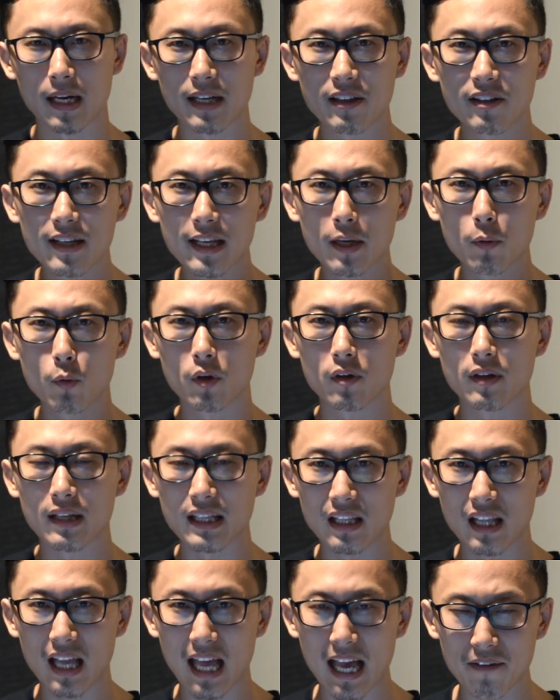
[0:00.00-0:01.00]
I think it will
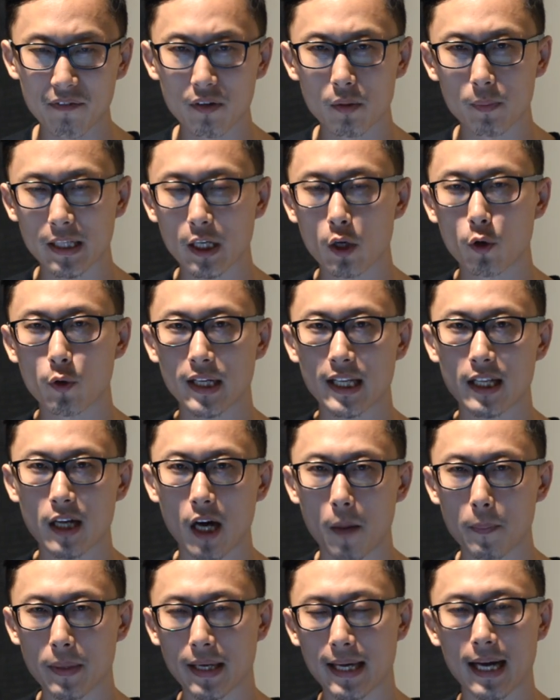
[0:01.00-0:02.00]
inevitably create
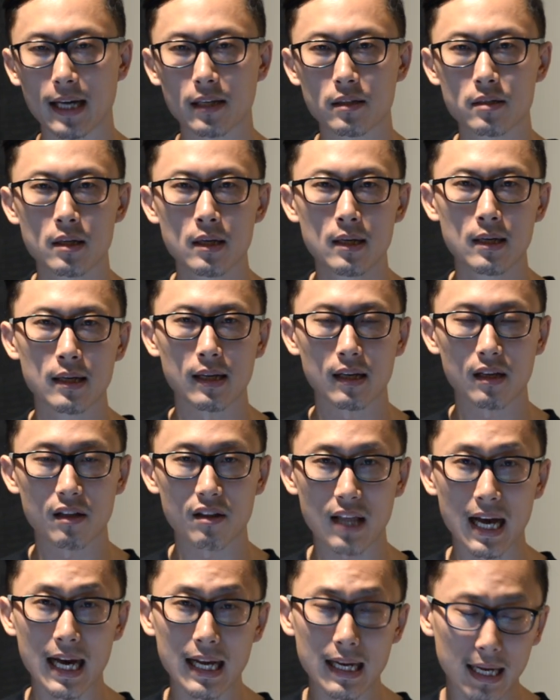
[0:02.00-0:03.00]
copycats. And
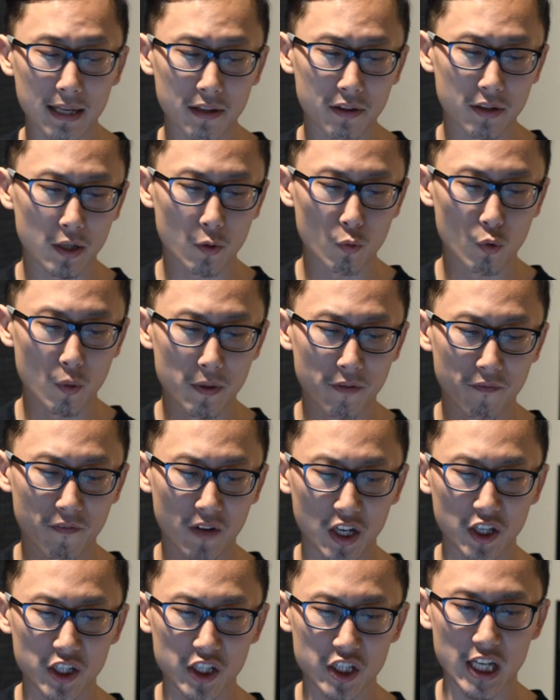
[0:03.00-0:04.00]
that, I think, will be
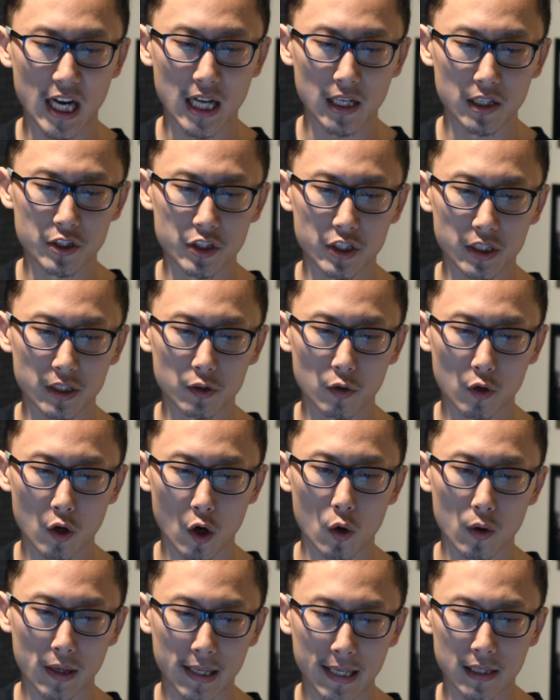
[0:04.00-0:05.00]
very challenging to
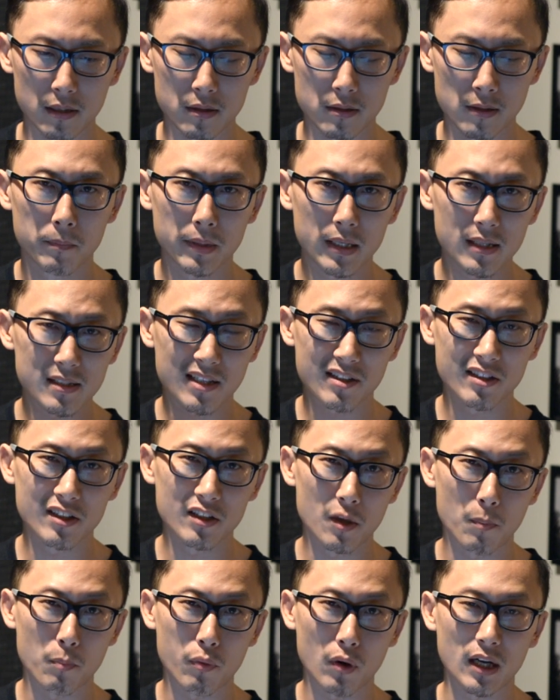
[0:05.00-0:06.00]
go against, because I think
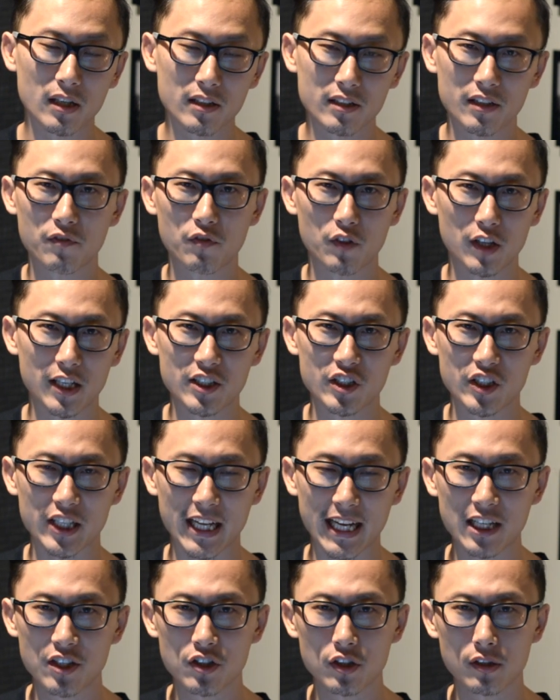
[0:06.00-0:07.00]
their product
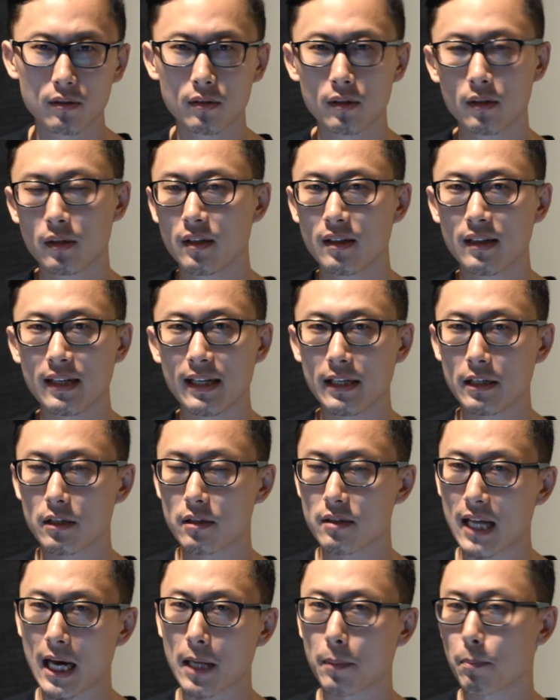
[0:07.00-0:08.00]
differentiation
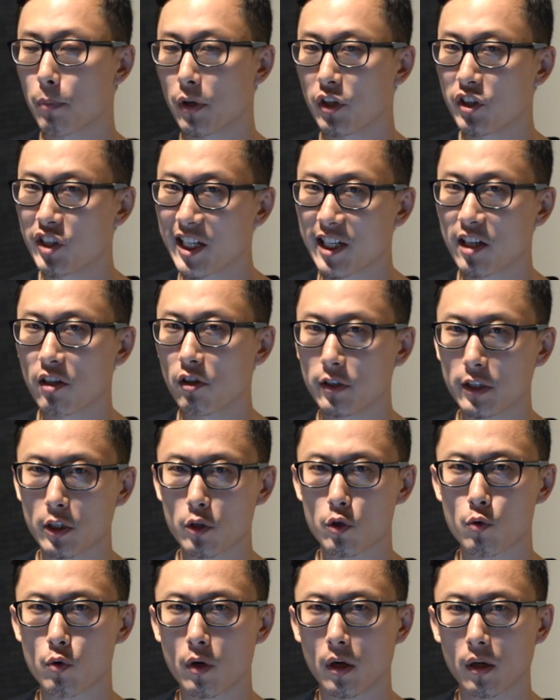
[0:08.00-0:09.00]
is not particularly
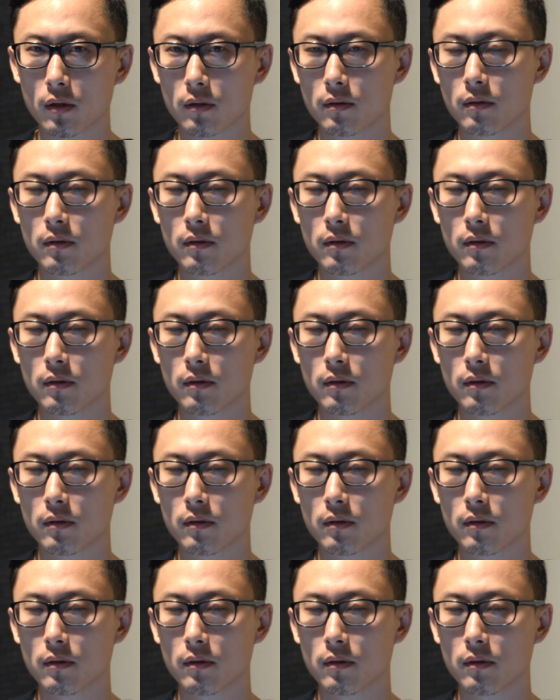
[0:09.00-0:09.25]
strong.